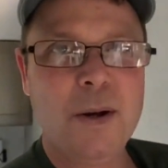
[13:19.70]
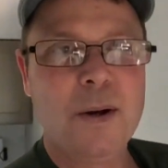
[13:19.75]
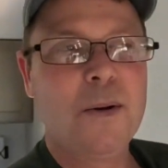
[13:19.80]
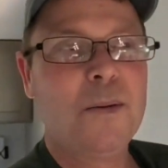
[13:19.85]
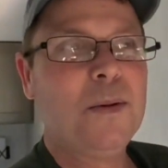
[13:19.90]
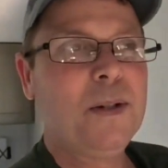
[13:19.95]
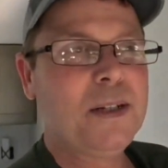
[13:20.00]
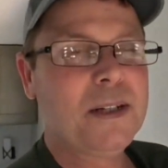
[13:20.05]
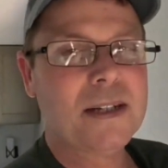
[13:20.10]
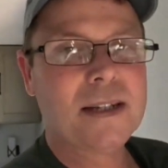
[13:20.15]

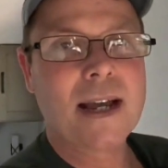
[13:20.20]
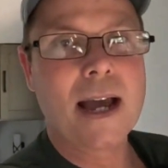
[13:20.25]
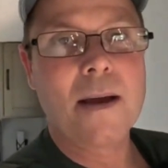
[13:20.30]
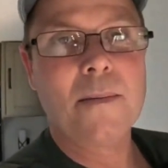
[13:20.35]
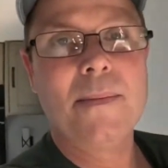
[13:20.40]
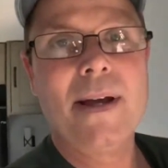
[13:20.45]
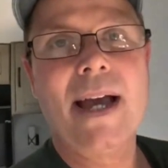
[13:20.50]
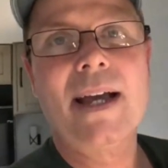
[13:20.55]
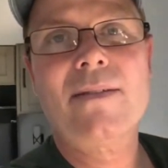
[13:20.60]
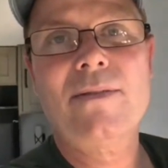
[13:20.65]
We just
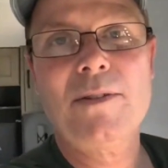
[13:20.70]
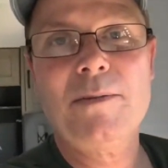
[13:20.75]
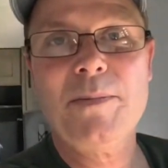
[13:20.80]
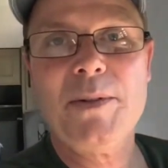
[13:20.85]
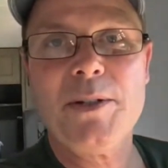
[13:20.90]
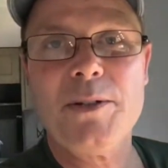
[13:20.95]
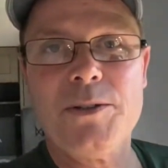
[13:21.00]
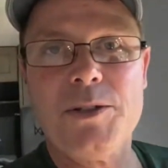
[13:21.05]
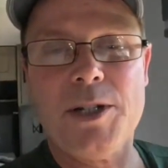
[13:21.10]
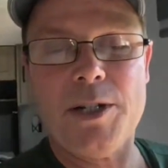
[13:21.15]
got back from
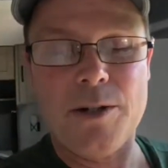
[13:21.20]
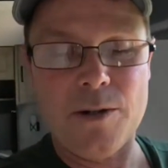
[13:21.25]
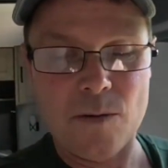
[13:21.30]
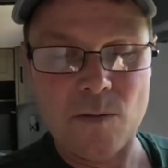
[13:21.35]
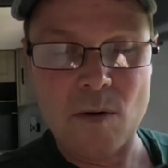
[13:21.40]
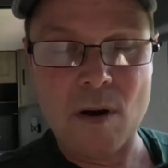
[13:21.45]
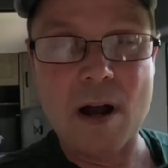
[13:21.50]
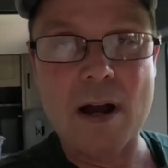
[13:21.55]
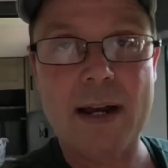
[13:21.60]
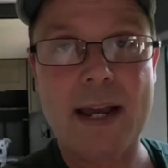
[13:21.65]
their dinner
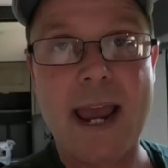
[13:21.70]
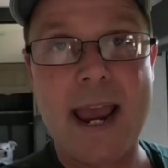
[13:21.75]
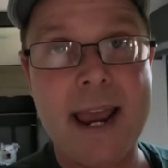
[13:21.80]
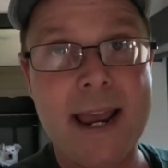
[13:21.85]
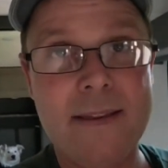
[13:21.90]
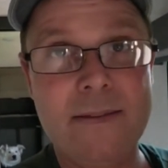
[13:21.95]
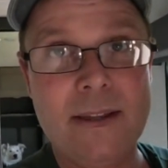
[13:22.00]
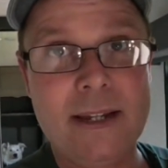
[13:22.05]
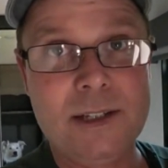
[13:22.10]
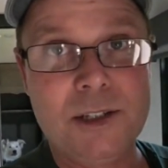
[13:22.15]
walk,
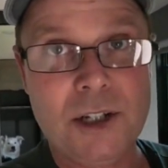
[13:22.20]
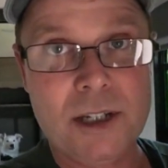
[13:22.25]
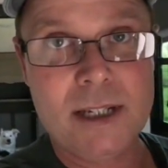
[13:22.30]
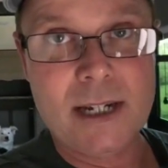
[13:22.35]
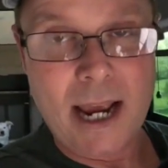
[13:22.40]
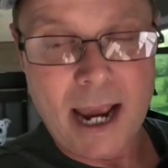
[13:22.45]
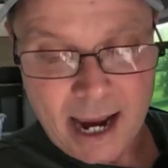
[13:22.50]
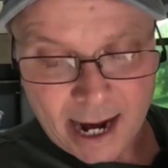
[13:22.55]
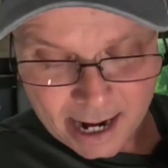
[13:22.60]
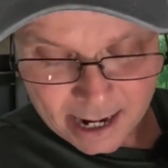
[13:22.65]
and they
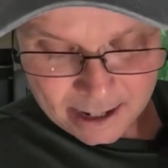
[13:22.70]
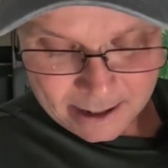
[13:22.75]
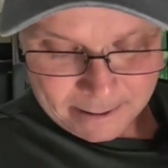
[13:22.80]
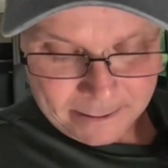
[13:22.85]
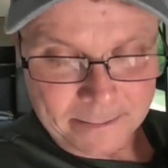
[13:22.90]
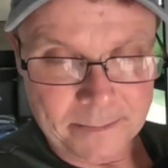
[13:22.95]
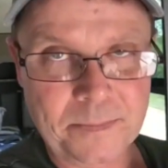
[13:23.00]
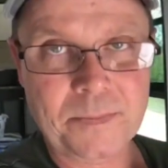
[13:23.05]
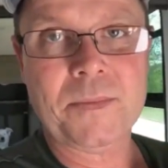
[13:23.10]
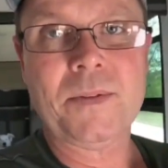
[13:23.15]
just ate.
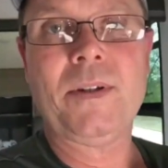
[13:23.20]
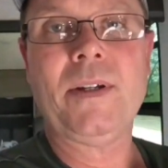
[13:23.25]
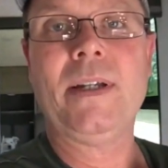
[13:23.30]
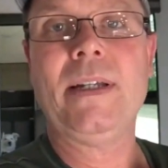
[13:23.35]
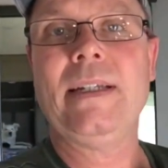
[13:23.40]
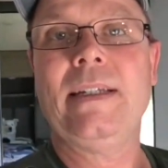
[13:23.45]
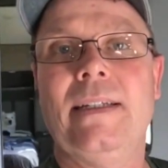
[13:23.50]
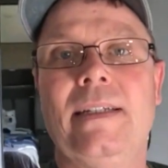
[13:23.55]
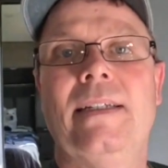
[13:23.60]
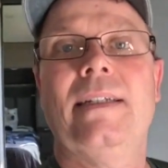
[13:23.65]

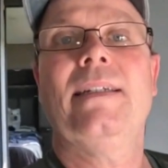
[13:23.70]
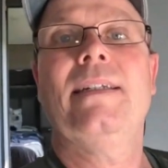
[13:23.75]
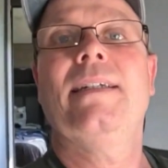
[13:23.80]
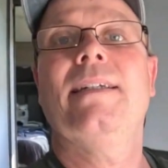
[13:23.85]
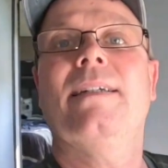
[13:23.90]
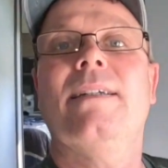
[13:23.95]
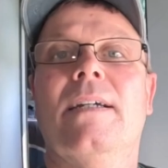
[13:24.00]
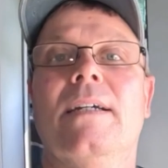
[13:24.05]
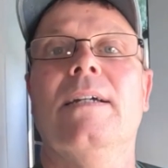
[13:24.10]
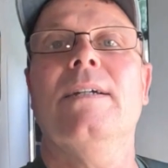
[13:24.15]

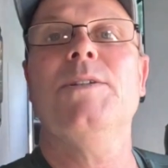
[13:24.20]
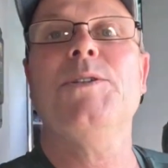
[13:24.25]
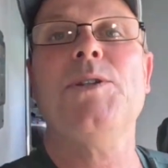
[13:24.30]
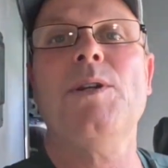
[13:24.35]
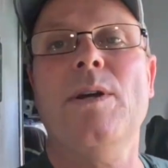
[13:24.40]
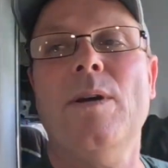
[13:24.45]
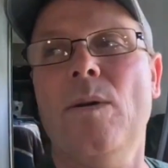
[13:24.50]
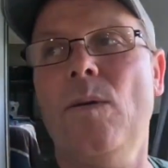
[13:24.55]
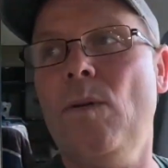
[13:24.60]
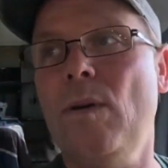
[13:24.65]

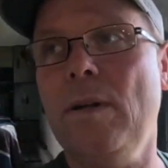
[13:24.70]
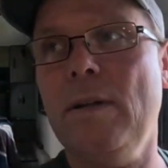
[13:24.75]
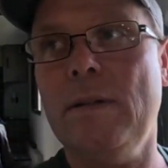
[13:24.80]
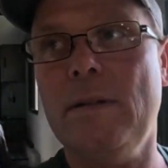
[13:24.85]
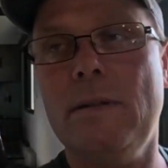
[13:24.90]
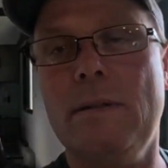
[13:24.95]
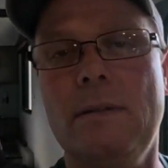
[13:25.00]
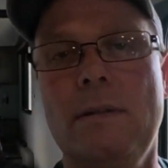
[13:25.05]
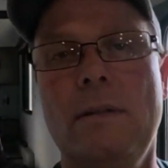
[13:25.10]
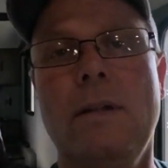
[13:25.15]
So
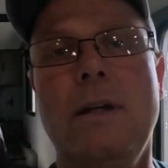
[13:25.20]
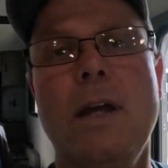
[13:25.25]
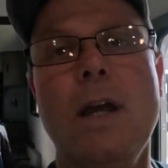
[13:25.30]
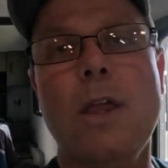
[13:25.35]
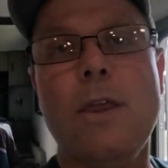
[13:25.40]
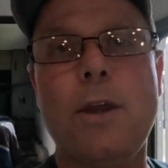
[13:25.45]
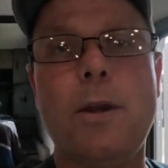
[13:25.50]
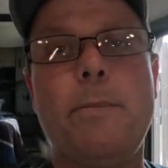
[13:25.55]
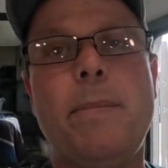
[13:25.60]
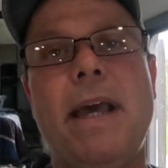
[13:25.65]

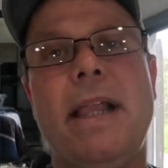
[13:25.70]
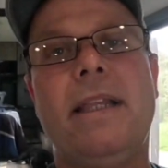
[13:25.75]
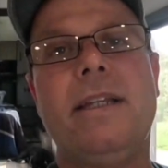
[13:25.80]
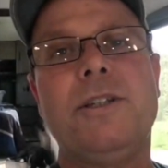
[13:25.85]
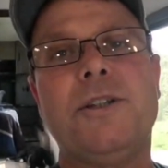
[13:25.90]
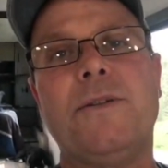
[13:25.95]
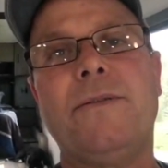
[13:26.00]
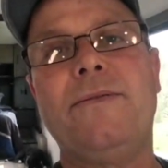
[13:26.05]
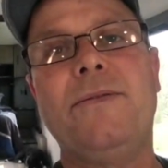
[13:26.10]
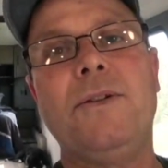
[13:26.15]
their
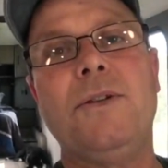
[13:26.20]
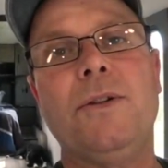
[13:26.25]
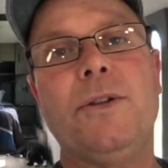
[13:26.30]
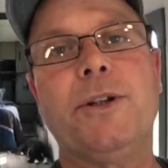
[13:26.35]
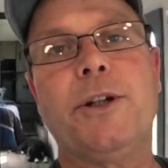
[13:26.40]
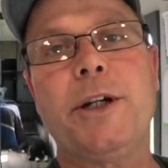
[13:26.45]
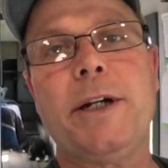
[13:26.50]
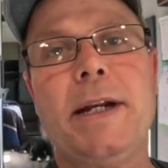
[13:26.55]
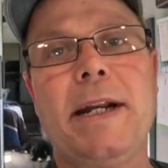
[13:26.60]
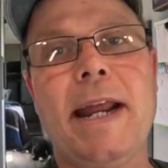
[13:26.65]
bellies are full.
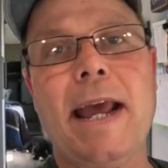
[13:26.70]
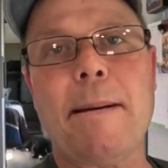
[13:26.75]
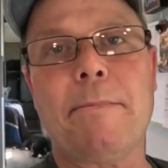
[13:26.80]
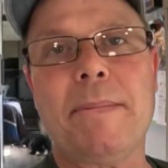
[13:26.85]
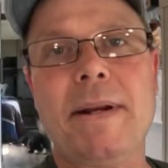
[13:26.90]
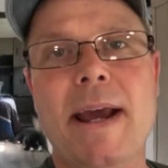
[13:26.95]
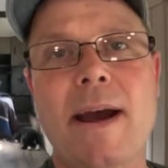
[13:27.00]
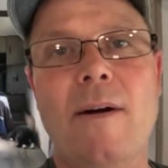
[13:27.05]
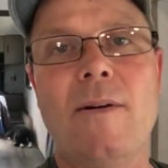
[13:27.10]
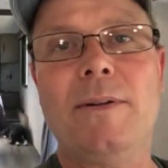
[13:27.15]
They're gonna nap
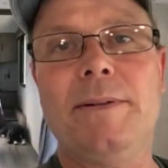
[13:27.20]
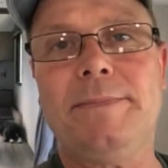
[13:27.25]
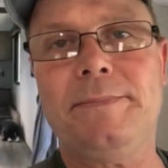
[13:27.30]
now.